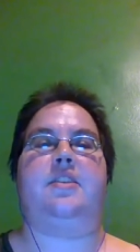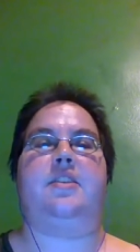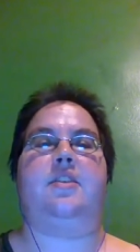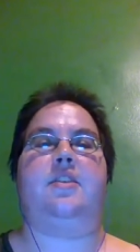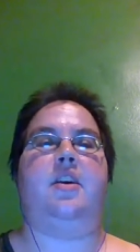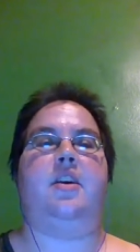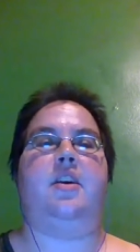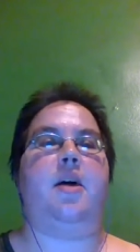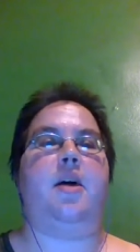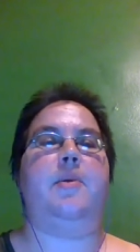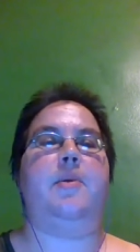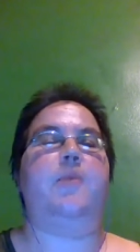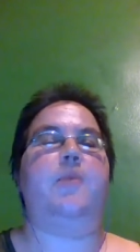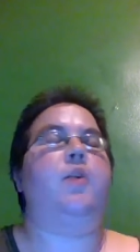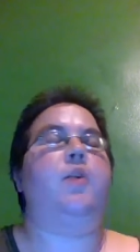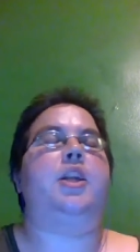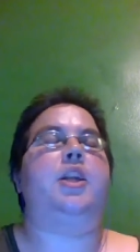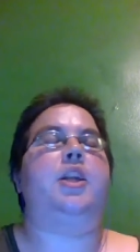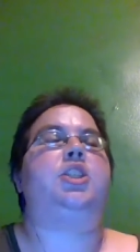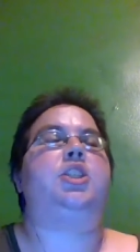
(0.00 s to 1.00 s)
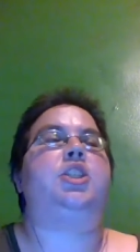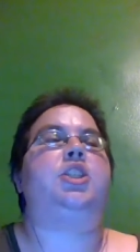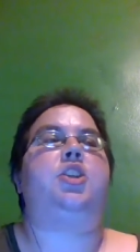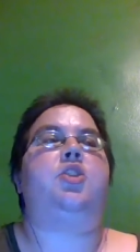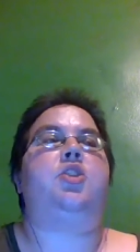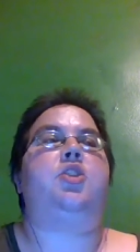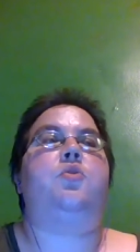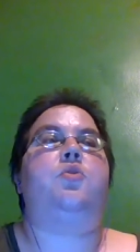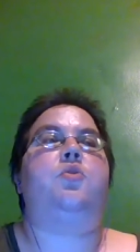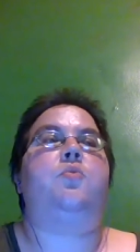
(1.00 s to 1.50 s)
I mean, what did she
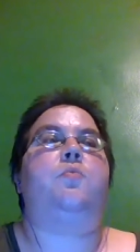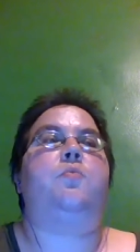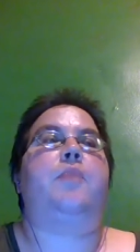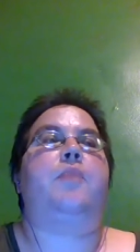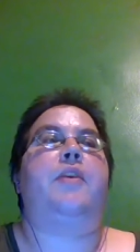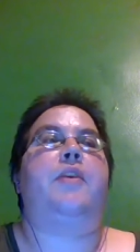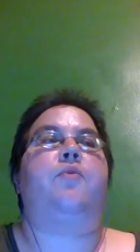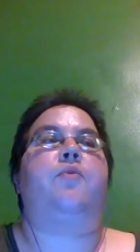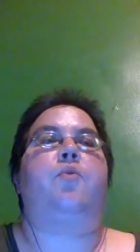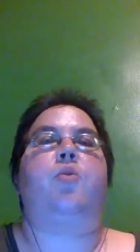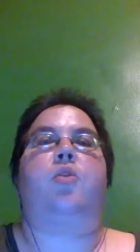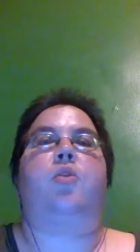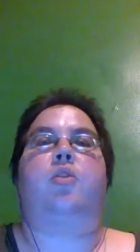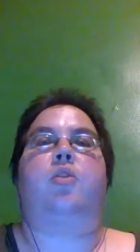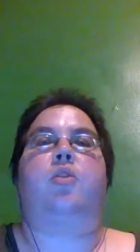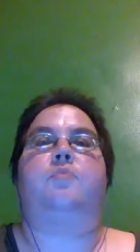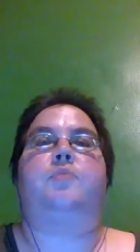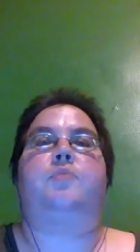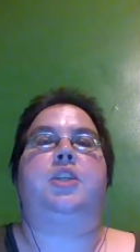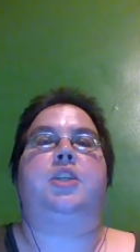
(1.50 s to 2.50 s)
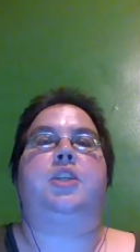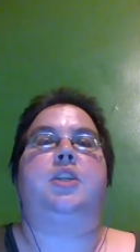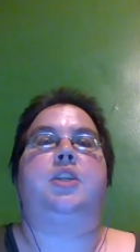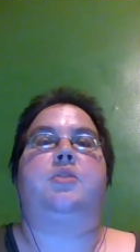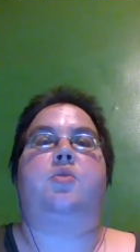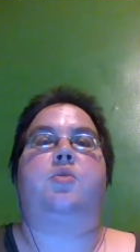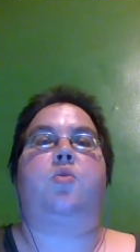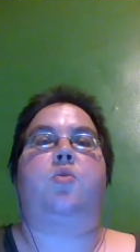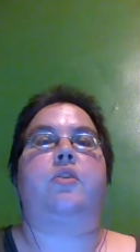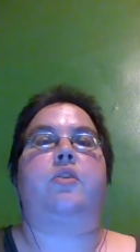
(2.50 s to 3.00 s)
do before she
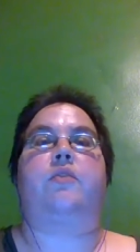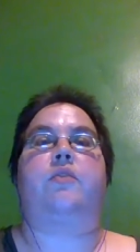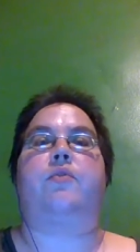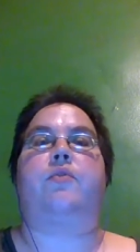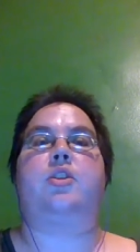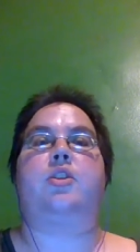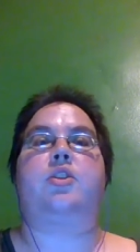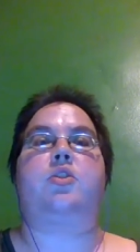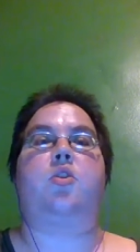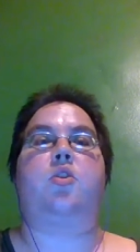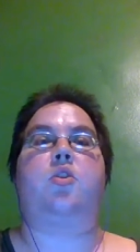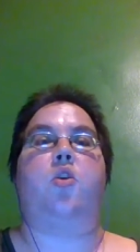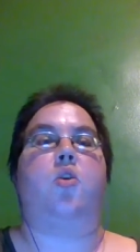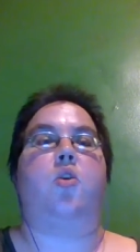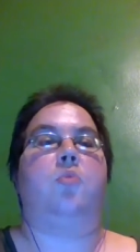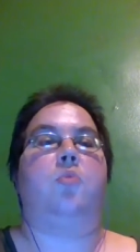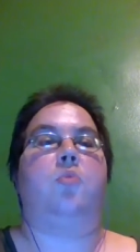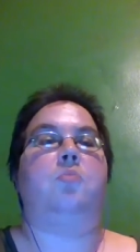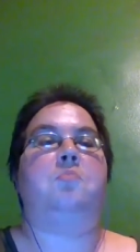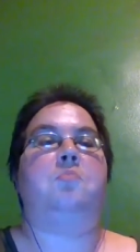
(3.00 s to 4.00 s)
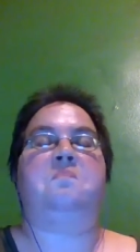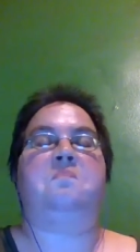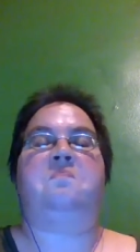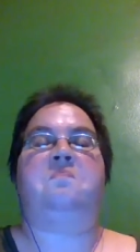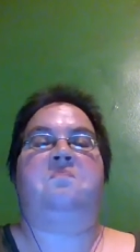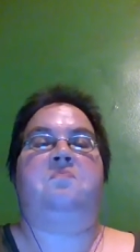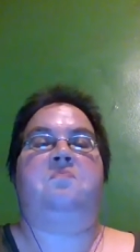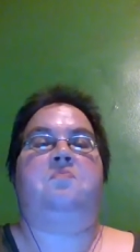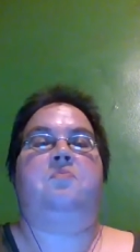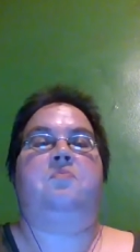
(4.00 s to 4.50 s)
scored her first goal?
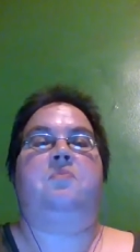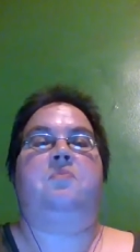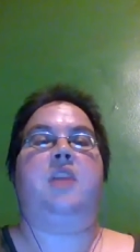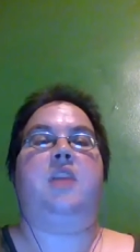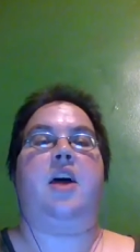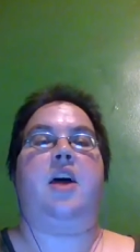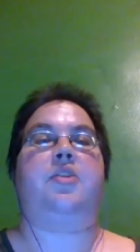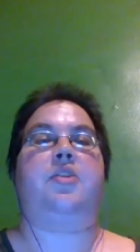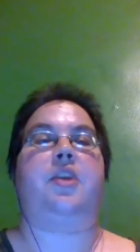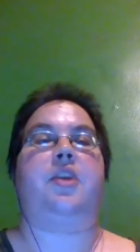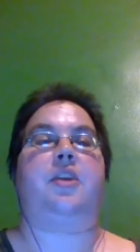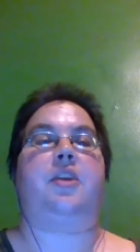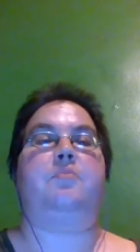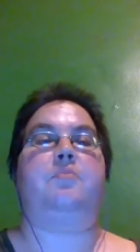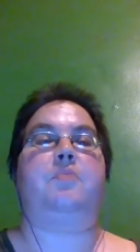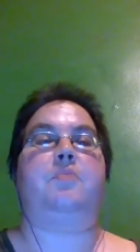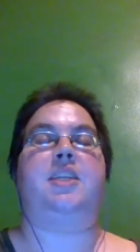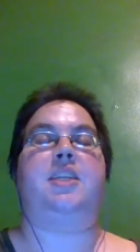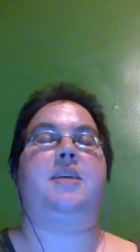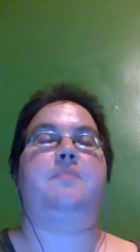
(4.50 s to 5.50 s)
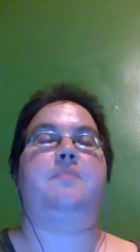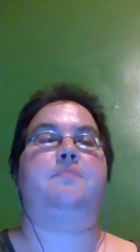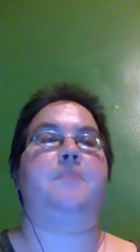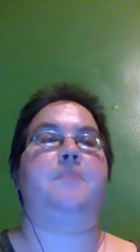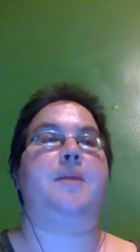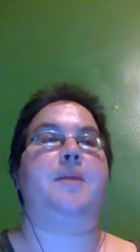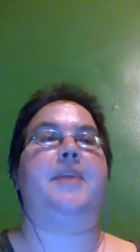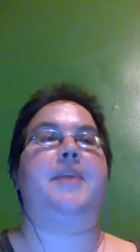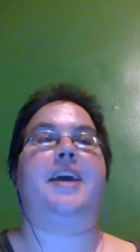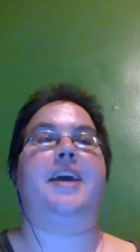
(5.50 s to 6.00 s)
Nothing, except
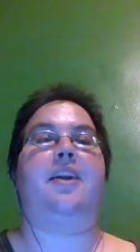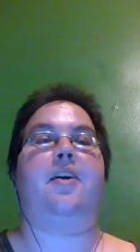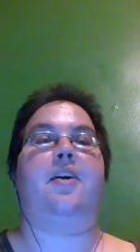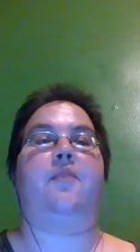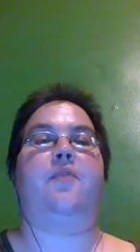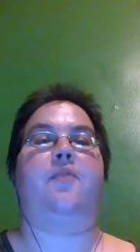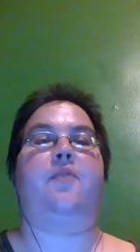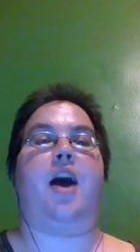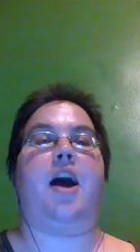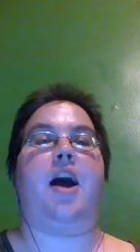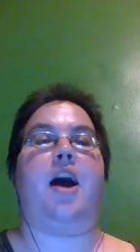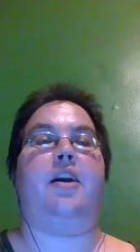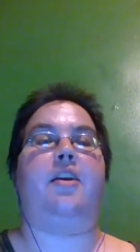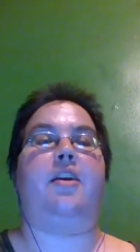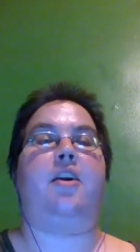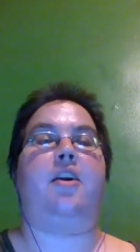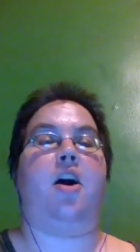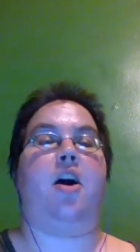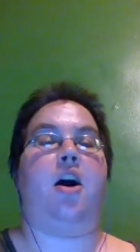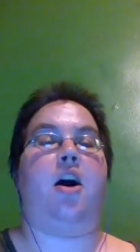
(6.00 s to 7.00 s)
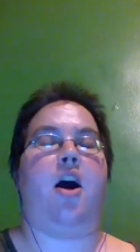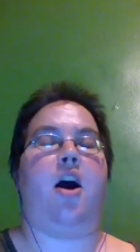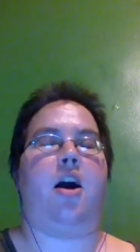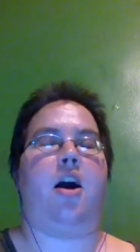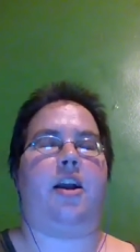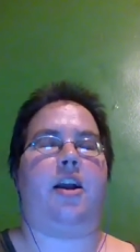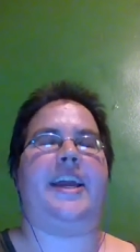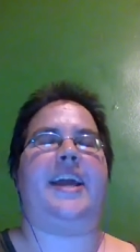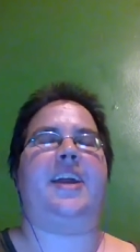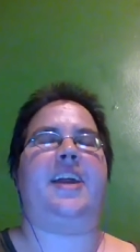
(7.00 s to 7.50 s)
maybe get off uh,
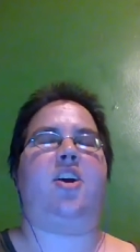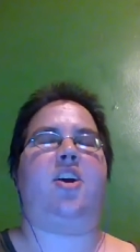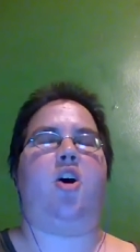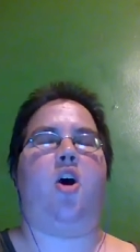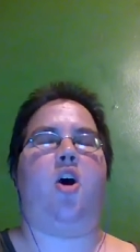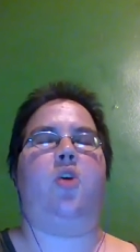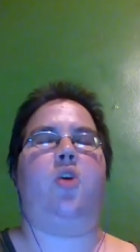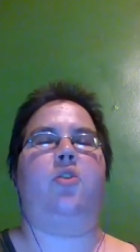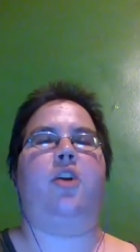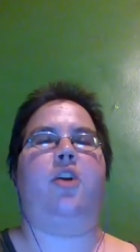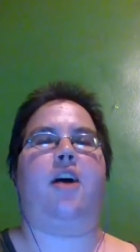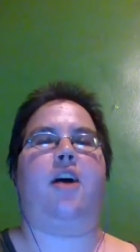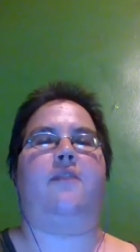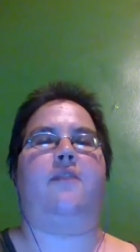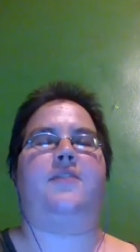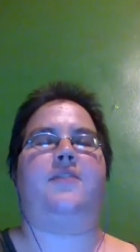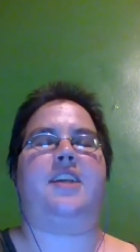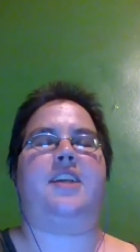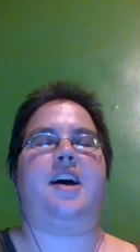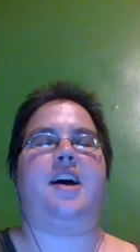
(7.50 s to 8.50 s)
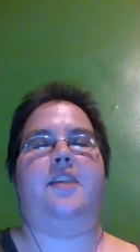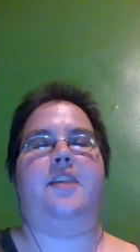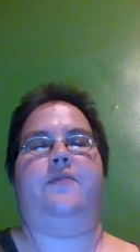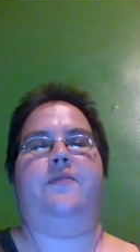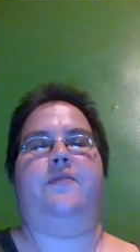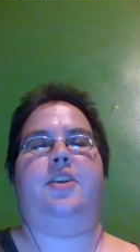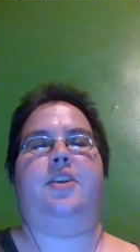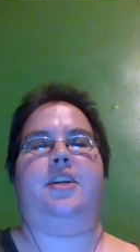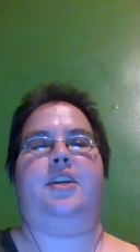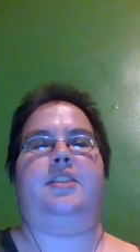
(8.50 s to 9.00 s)
get called offside a
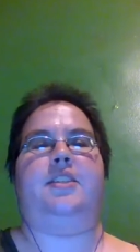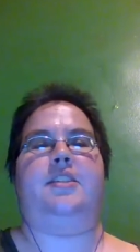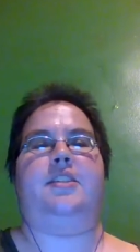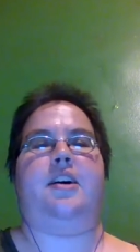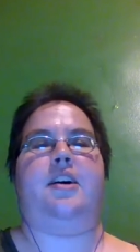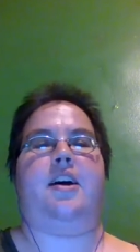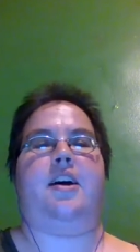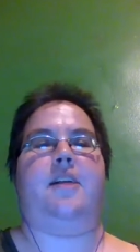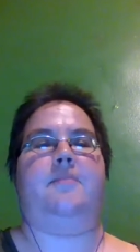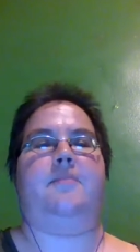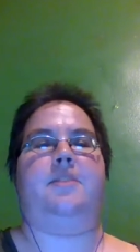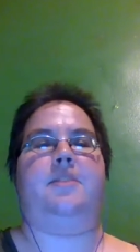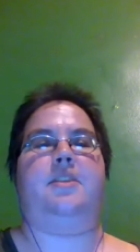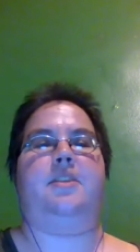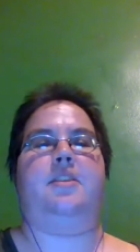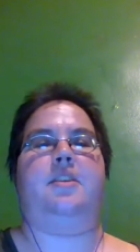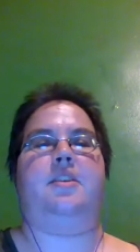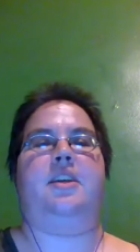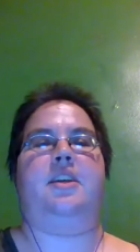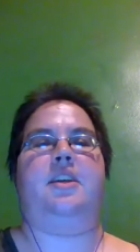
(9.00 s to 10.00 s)
few dozen times.